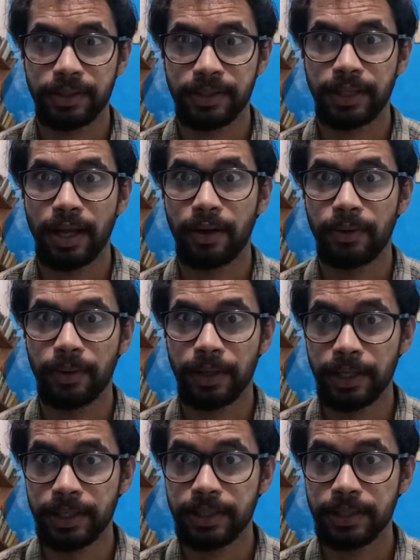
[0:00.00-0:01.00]

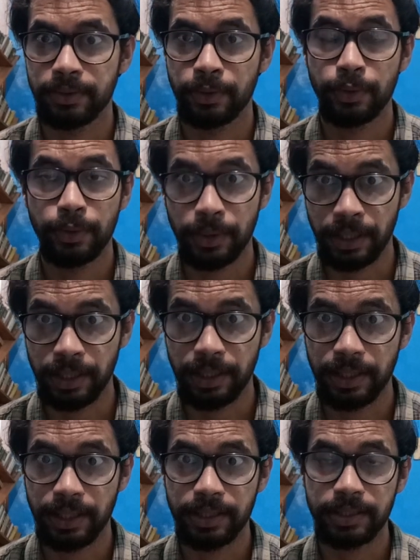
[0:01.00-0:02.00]
Sadao is, who he
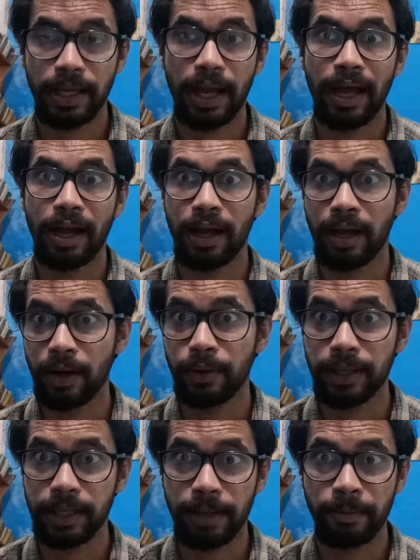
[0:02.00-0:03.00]
is, how
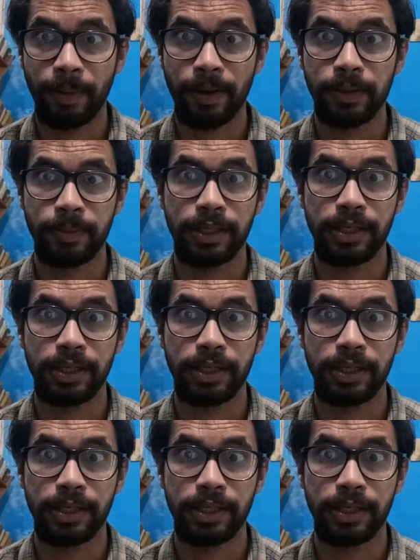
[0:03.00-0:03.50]
he came about to be.